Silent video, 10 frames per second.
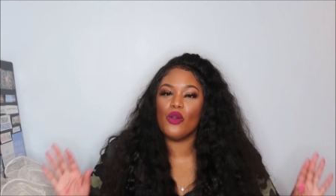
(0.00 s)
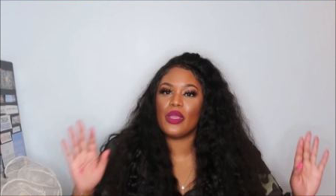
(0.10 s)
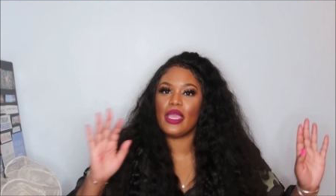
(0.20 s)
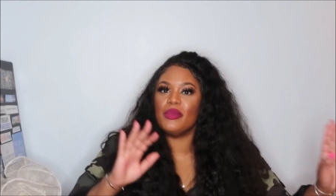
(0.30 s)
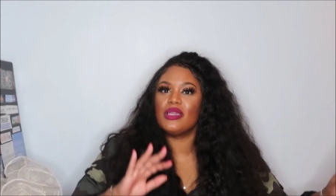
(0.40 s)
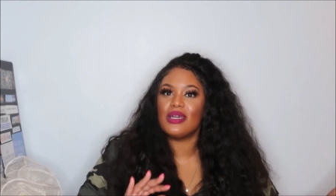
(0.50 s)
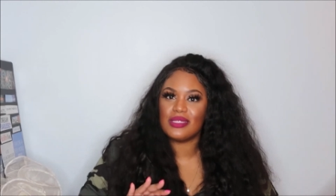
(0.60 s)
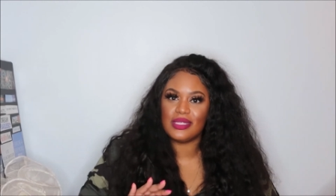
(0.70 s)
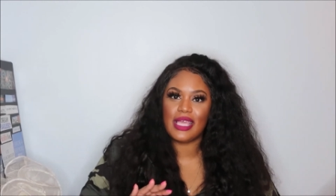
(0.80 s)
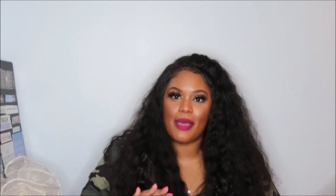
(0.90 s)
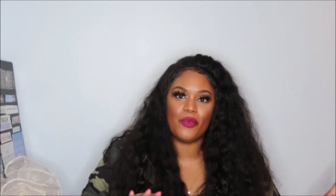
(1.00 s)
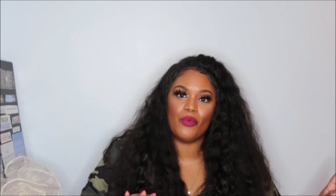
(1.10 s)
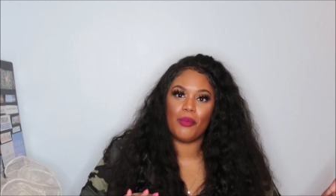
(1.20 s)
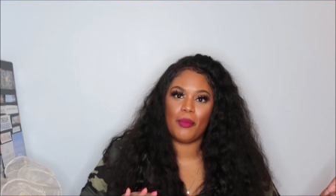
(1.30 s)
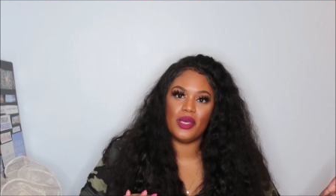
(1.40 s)
okay, because this
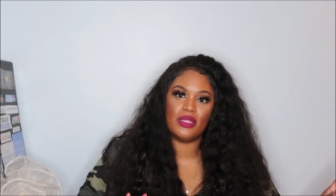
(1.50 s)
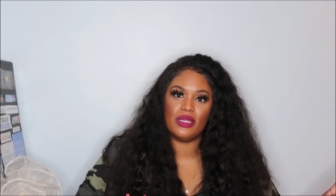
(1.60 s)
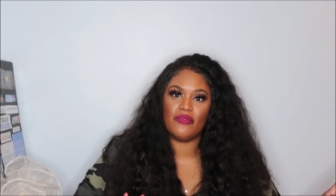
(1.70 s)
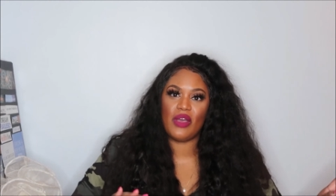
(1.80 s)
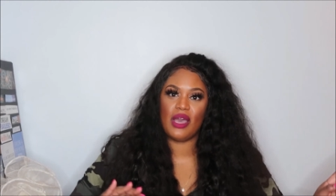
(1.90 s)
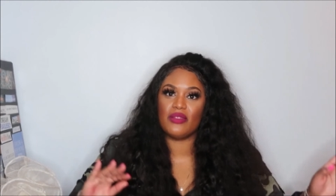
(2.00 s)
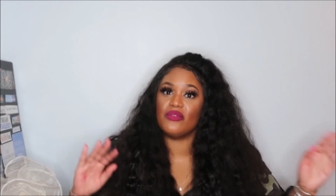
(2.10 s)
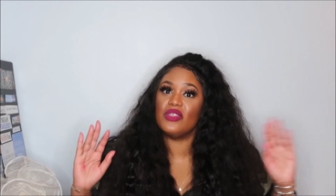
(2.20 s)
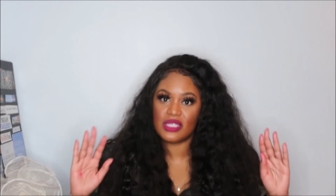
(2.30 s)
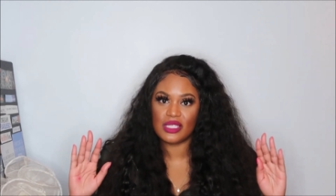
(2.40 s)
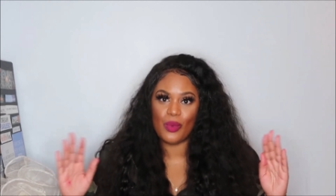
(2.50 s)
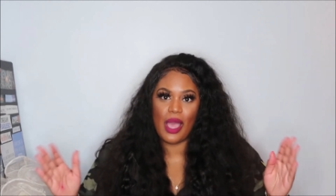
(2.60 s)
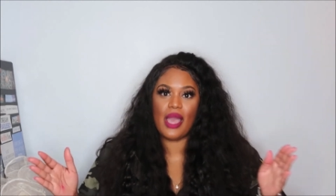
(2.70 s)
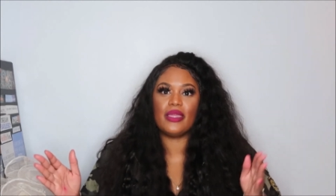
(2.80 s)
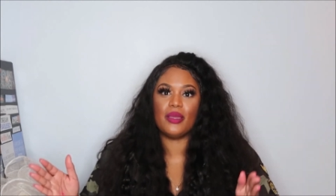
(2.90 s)
happened with my mother and father, this is
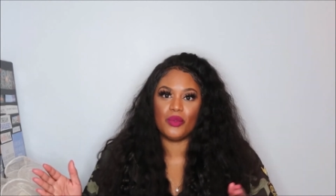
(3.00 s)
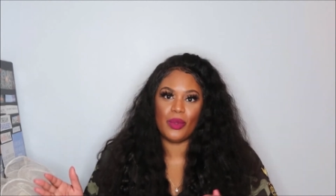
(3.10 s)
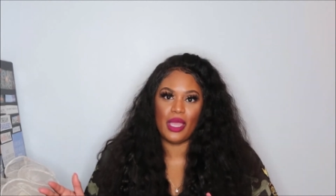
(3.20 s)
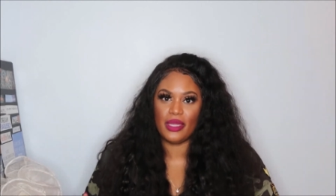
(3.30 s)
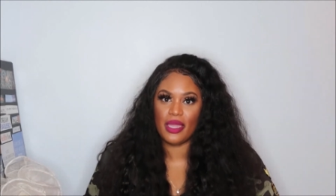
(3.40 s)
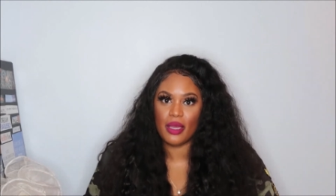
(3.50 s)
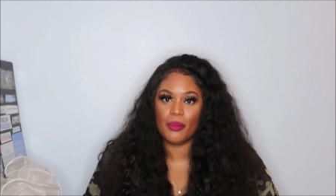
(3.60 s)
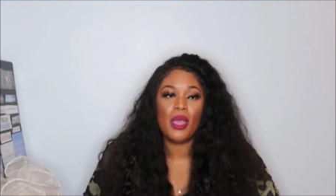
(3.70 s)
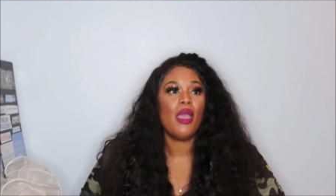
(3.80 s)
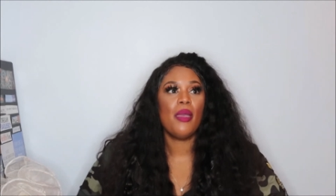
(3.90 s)
why I am the way I am.